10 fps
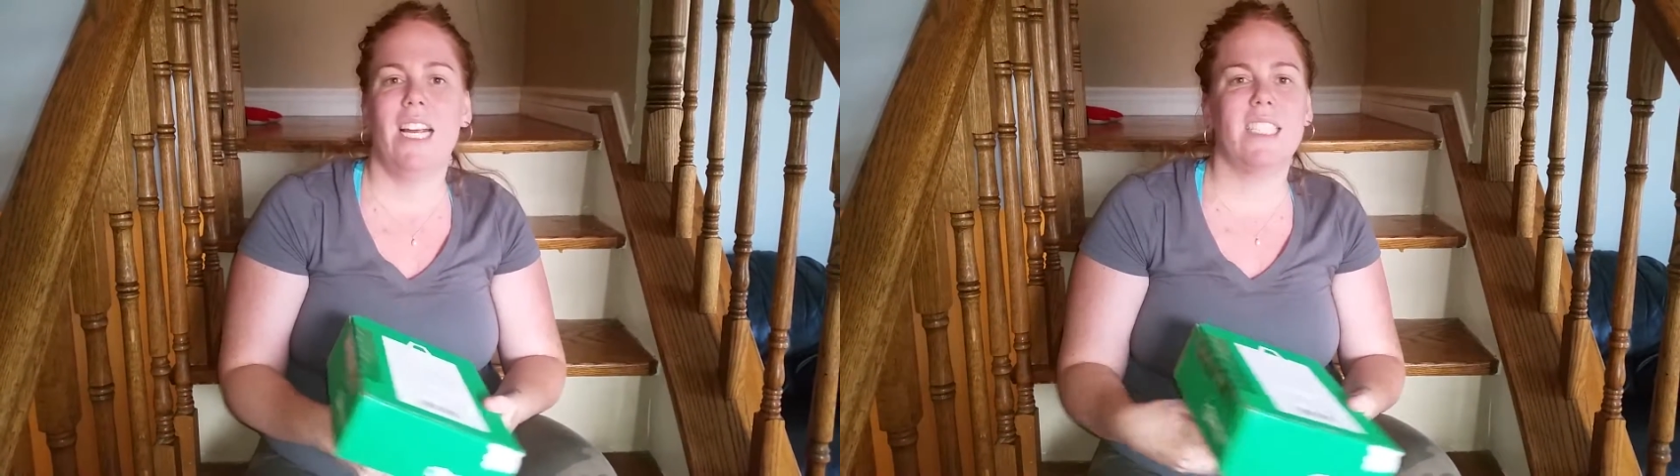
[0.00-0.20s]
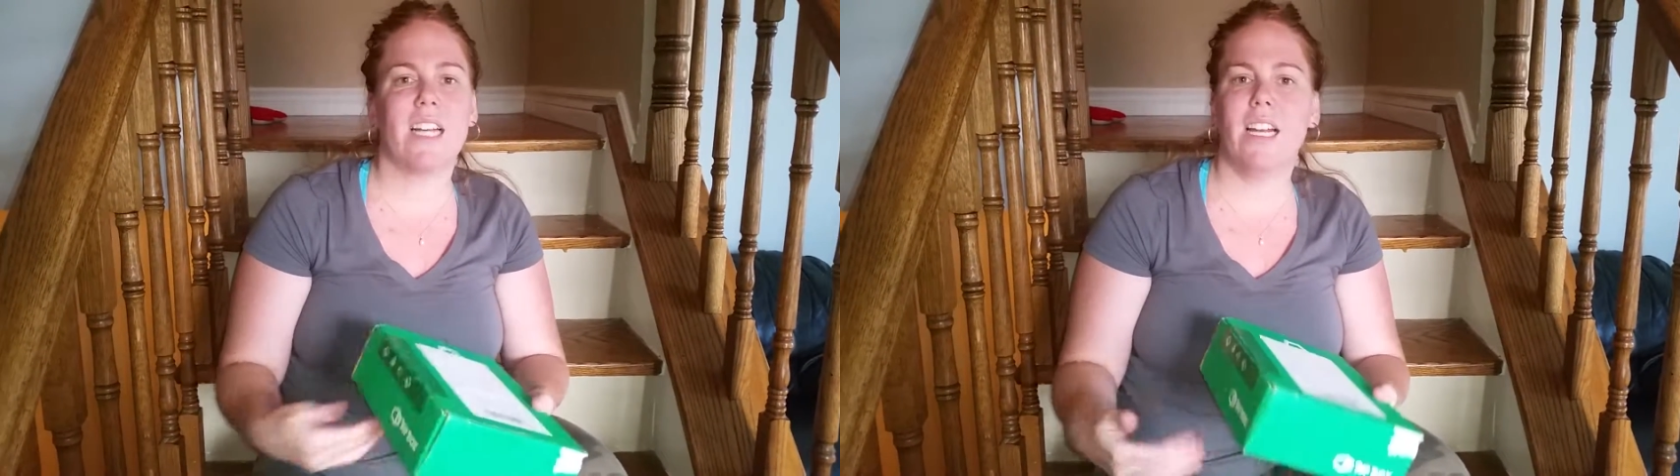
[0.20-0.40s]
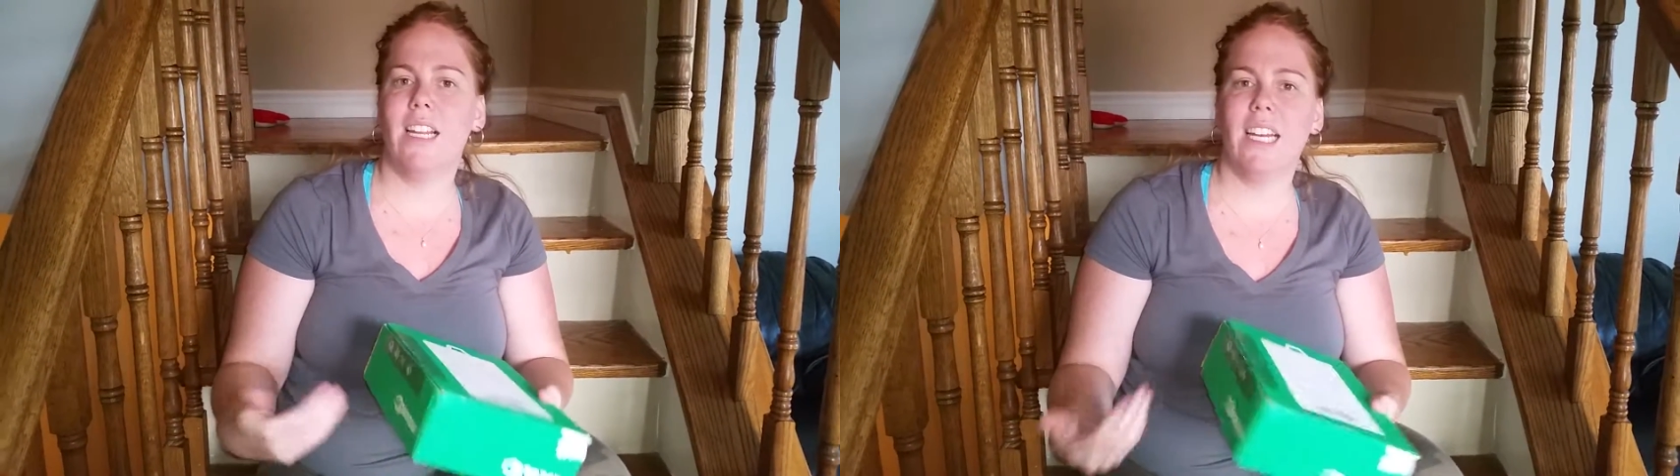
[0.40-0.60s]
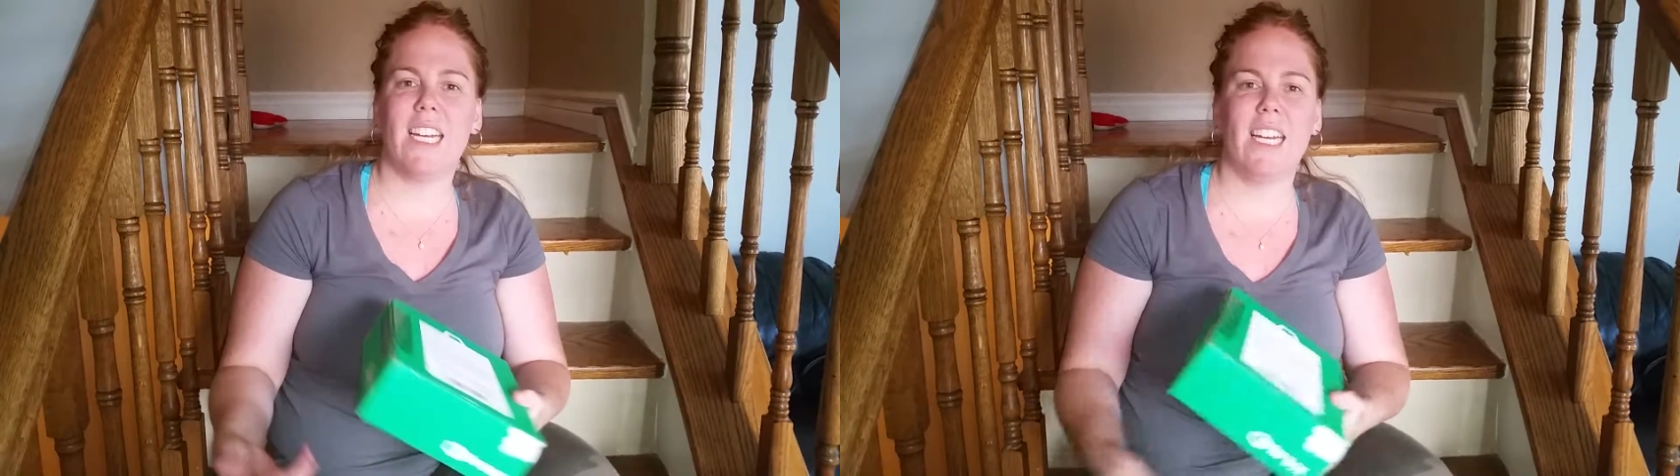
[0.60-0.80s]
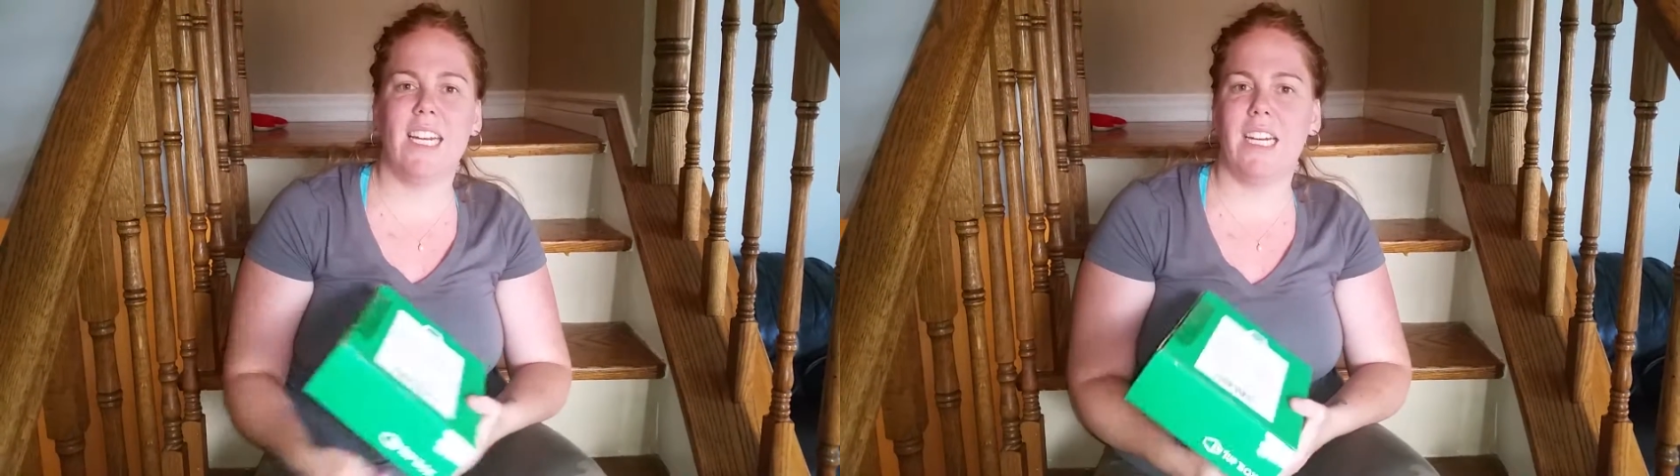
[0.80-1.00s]
It's kind of
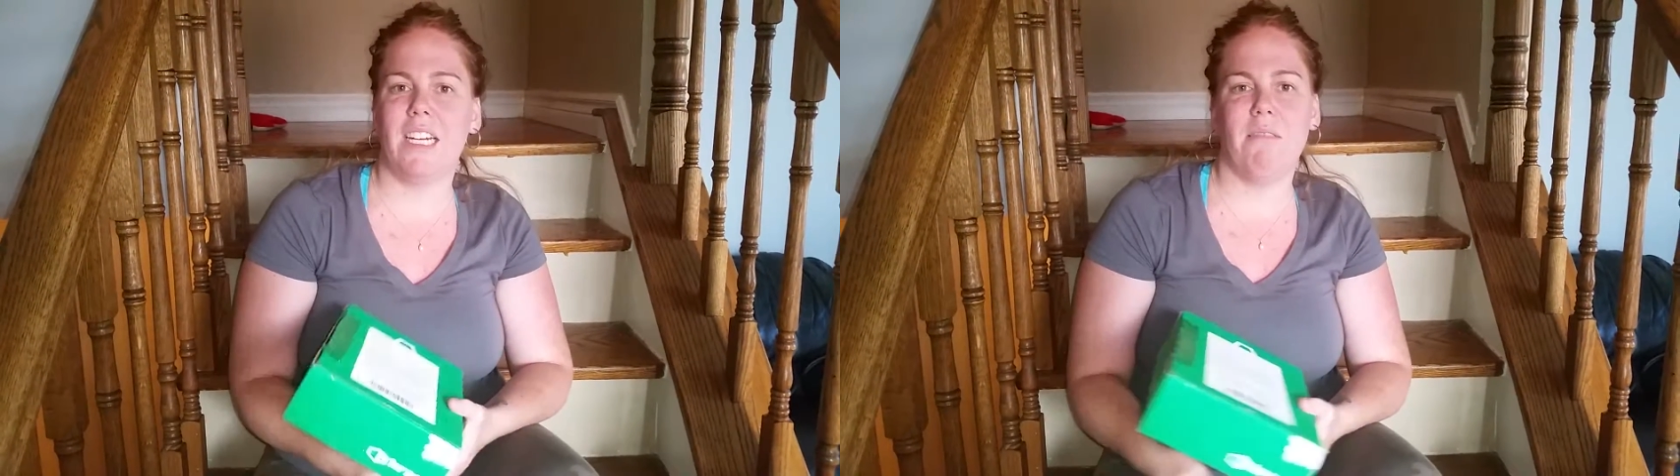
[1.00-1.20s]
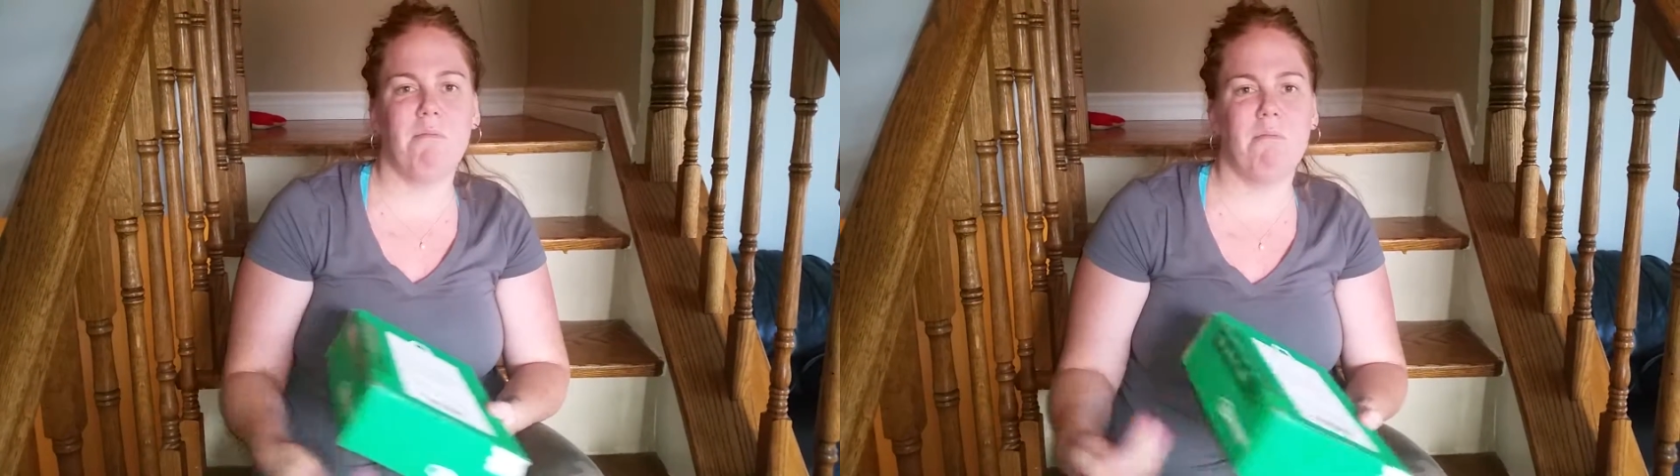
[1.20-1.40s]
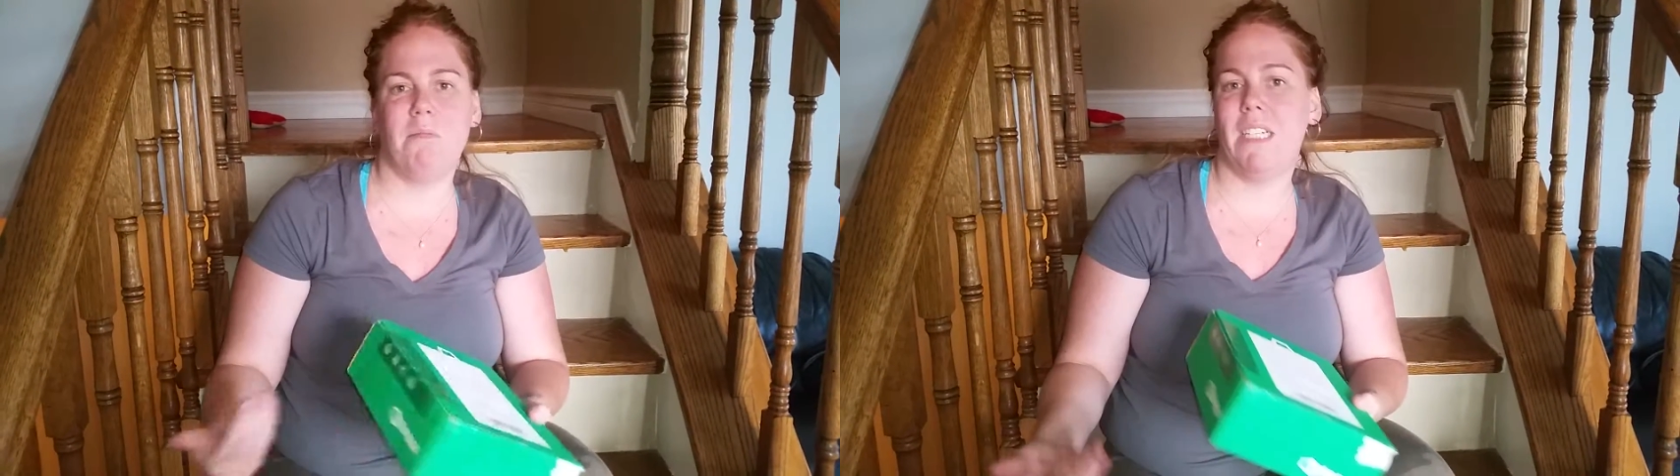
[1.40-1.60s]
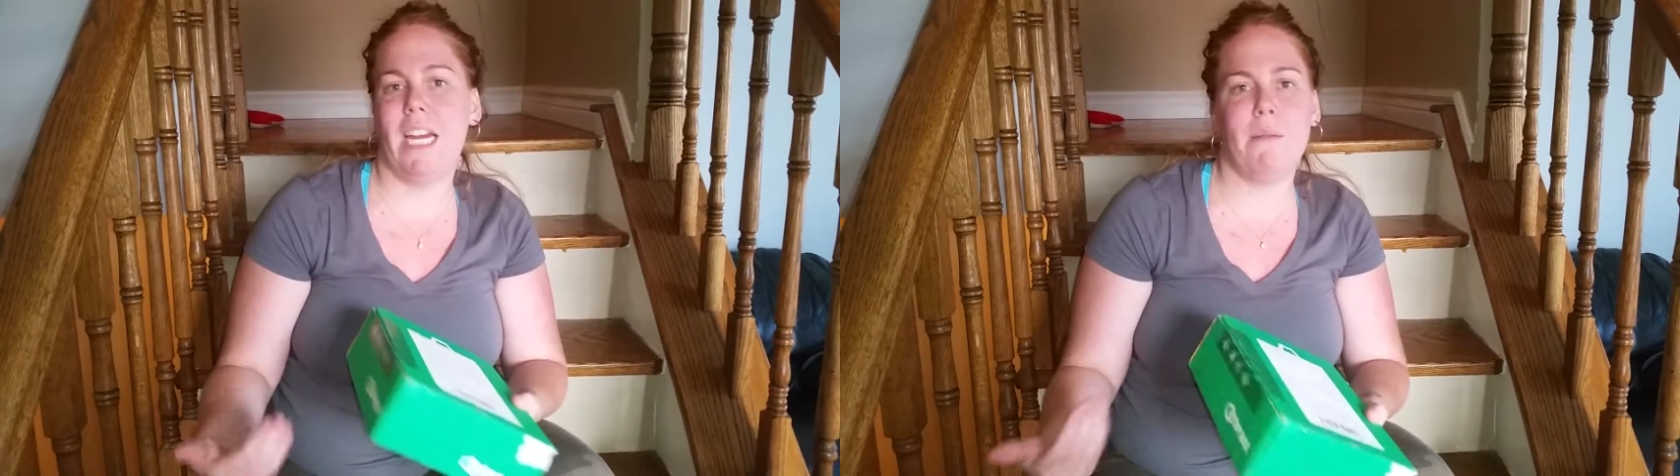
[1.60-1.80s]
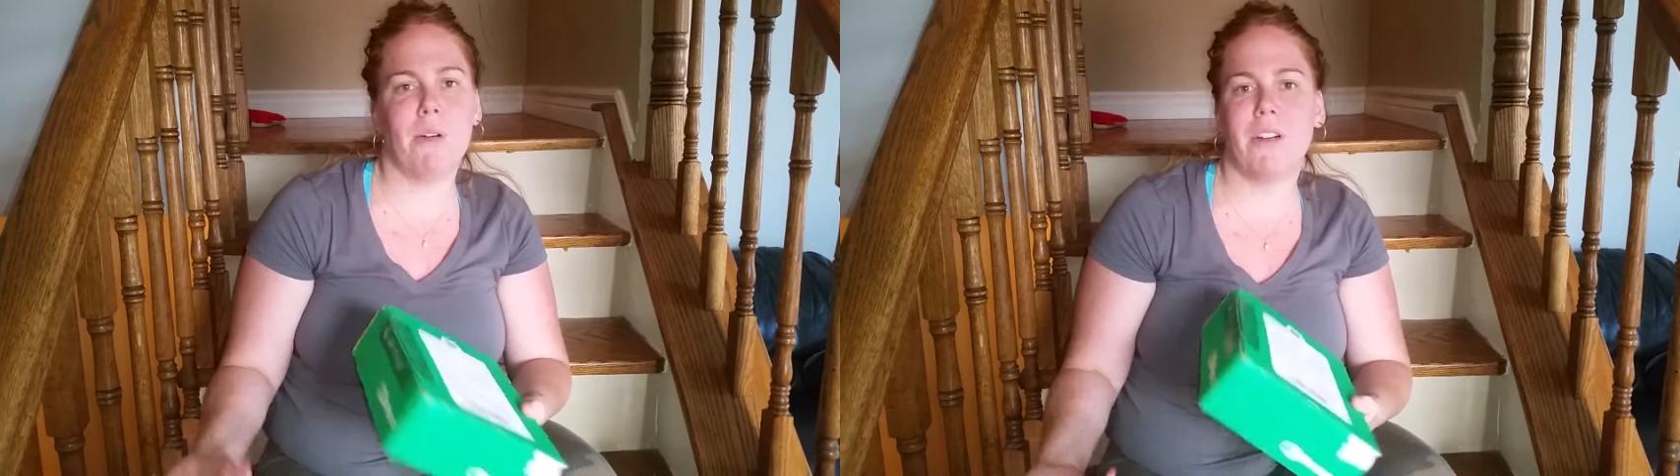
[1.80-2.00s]
like a
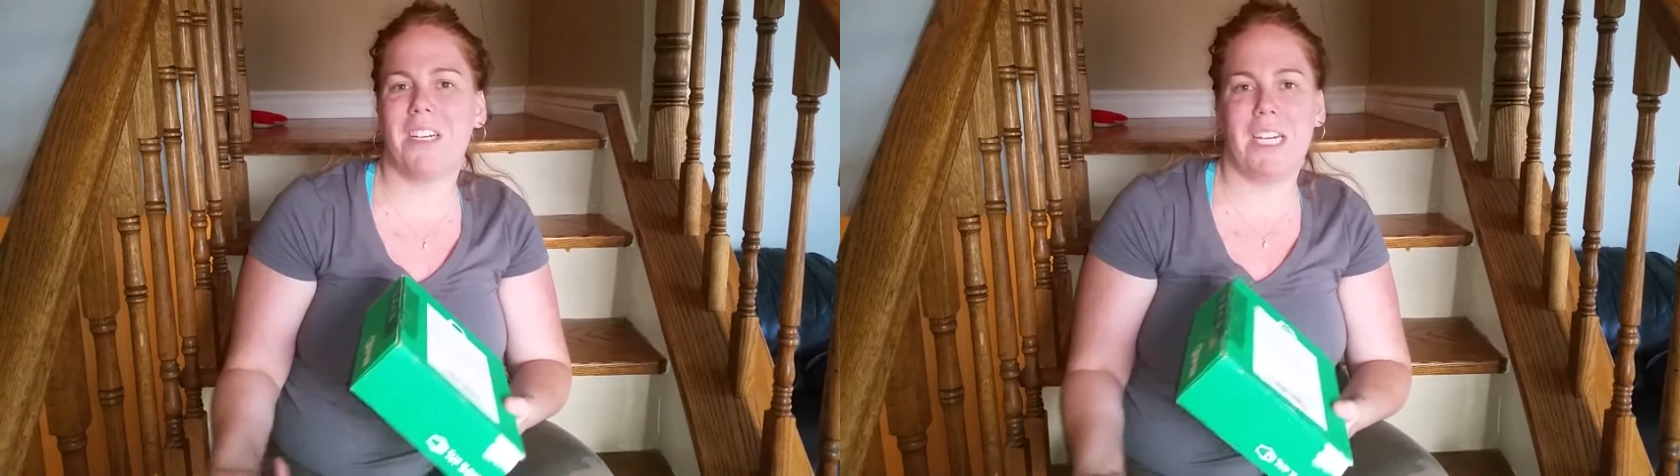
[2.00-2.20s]
gamer